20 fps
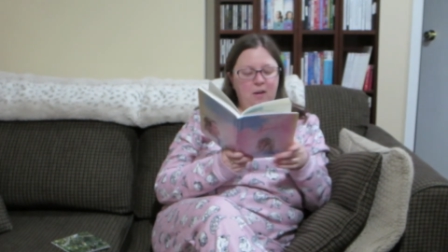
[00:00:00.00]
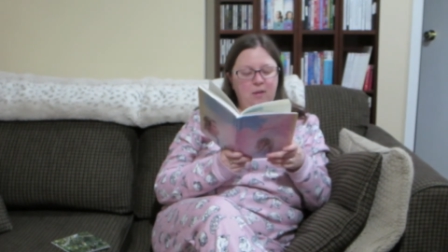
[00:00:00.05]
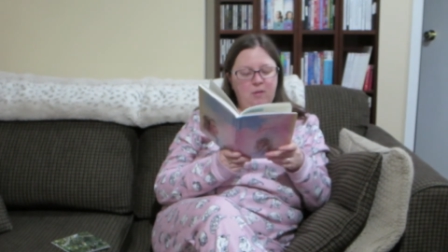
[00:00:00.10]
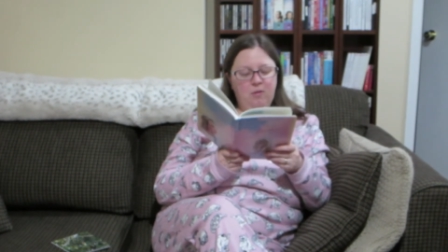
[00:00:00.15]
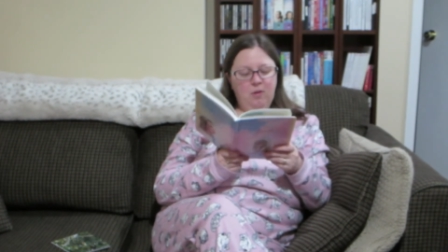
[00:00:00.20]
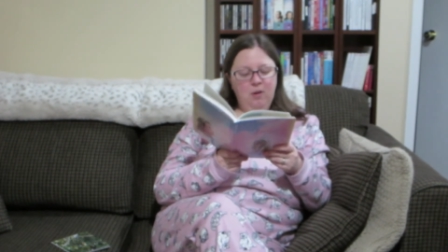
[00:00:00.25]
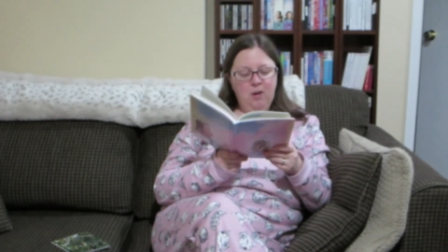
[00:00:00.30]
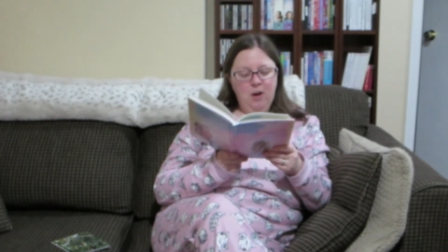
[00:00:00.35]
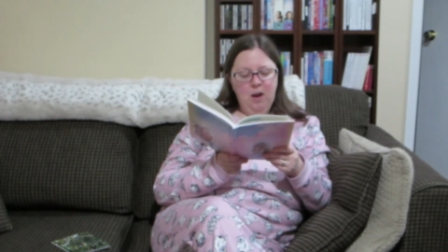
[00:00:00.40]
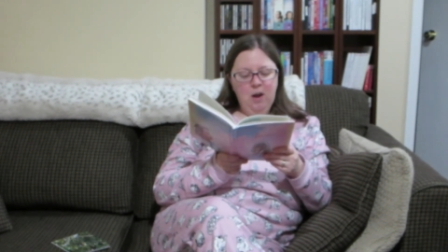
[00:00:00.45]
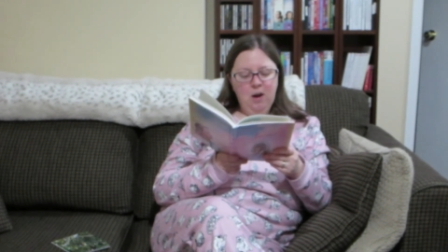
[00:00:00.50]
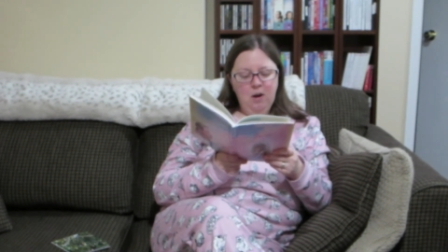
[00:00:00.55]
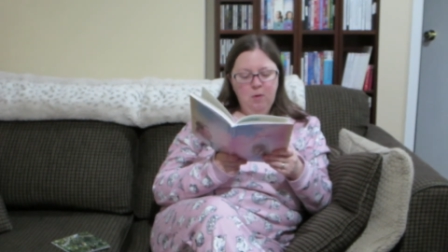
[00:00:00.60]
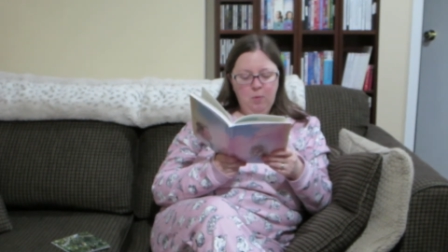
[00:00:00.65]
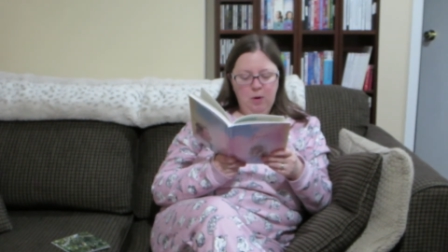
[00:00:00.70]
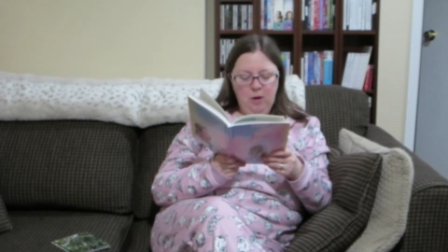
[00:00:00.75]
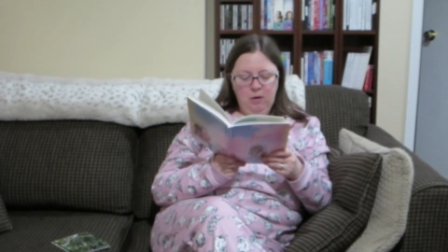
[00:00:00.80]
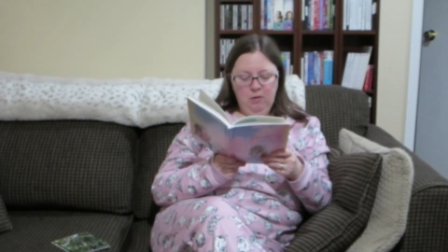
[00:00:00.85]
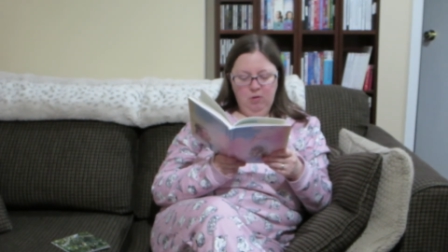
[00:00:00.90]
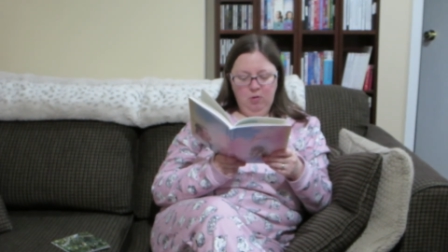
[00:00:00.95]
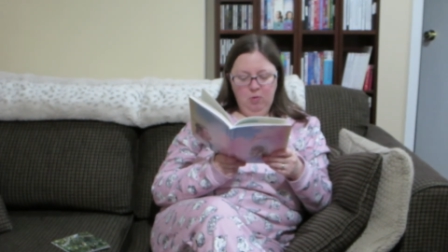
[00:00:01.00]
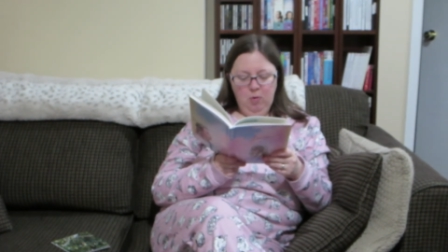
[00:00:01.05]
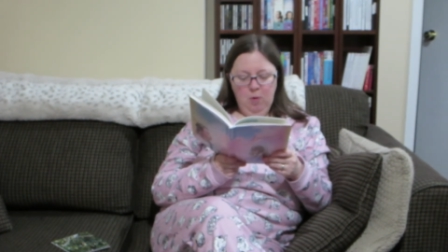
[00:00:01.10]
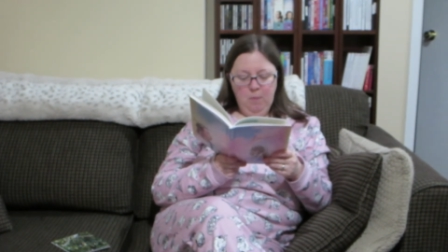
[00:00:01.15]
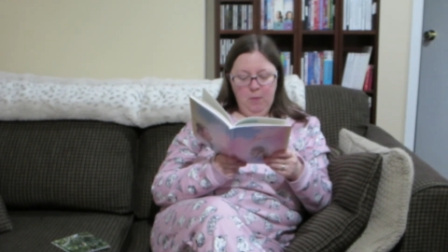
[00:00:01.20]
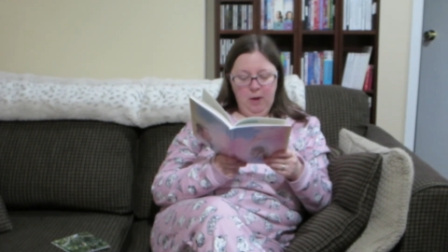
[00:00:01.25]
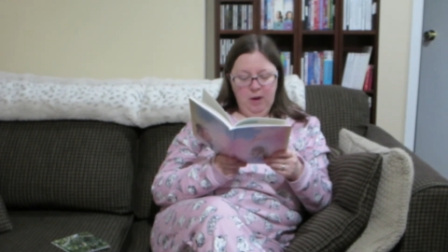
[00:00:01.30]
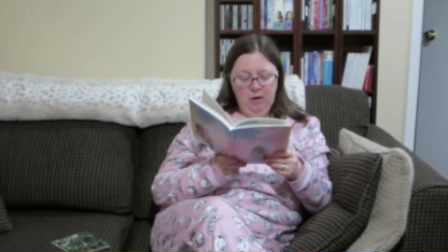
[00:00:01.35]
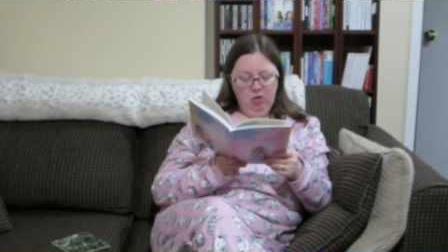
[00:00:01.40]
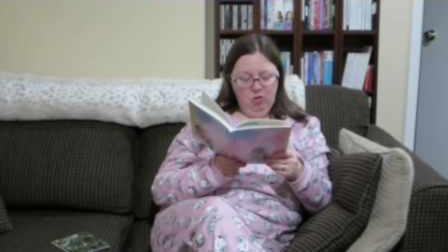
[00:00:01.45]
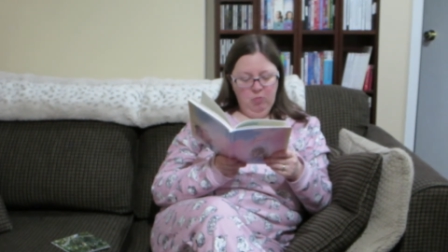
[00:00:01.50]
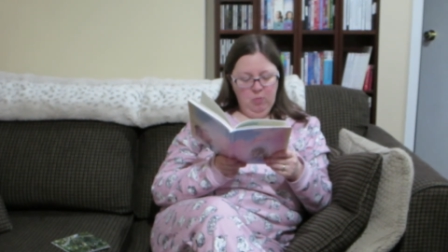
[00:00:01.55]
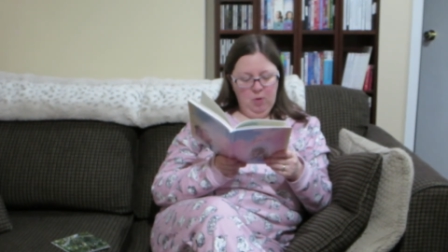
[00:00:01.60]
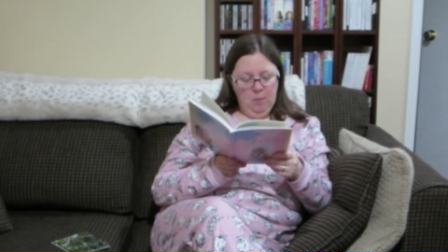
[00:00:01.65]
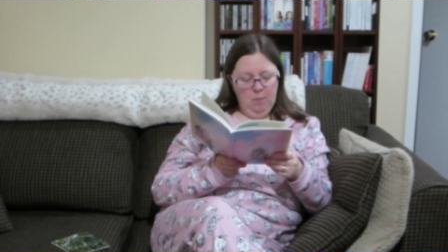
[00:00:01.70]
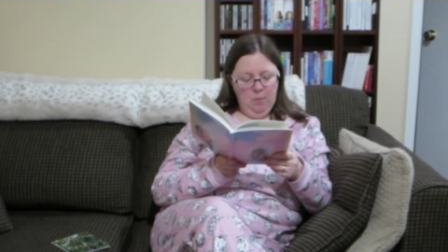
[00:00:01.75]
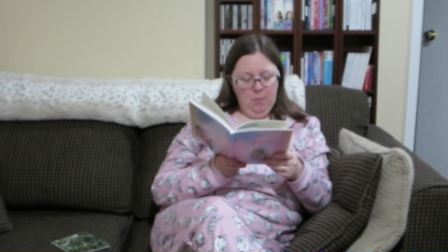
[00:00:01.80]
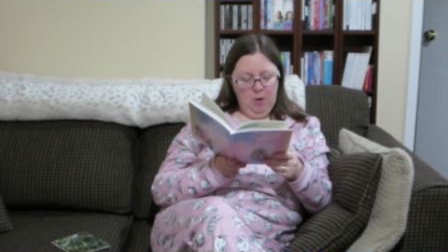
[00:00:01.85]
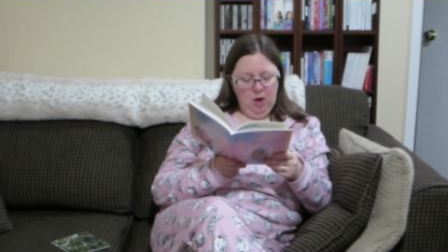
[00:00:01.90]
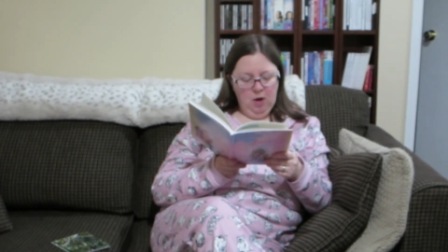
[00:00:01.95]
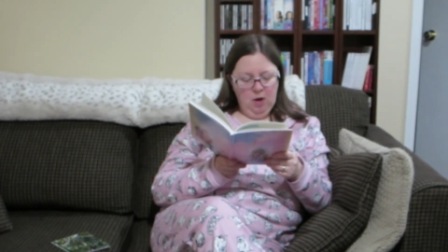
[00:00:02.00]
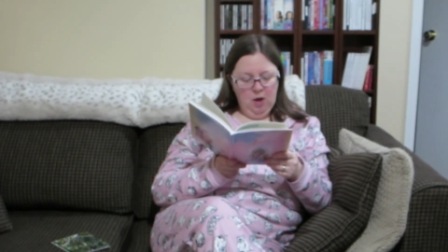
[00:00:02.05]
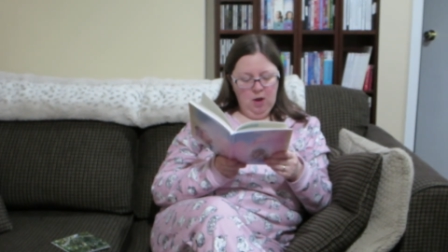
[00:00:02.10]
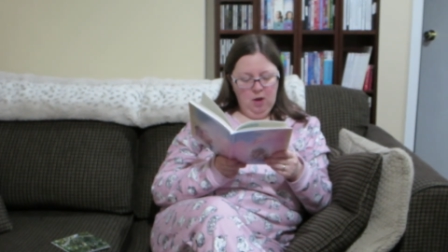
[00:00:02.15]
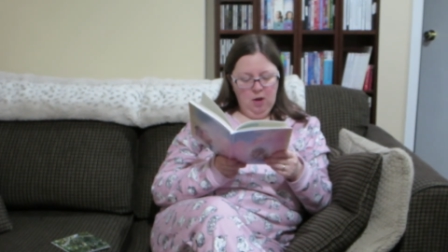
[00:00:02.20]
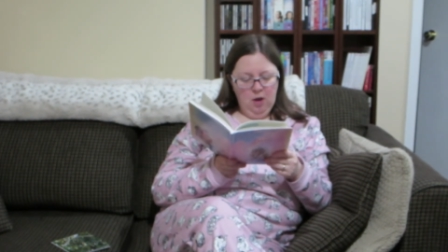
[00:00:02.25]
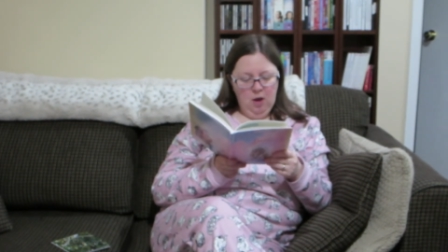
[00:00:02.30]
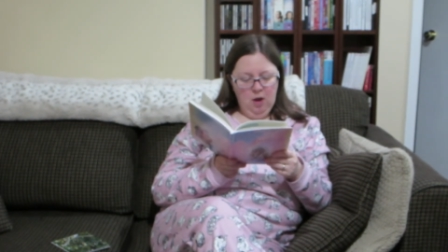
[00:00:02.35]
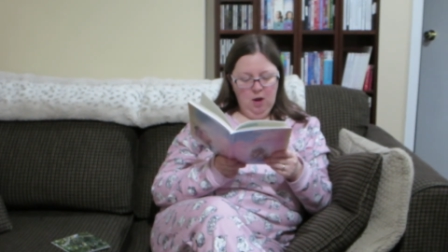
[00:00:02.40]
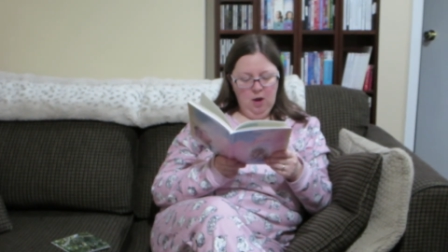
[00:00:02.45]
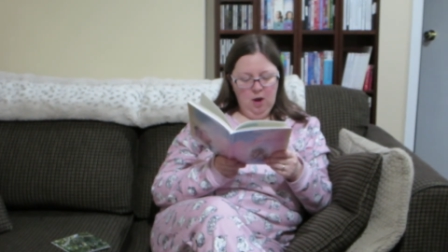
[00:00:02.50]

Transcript: Today I went to a management meeting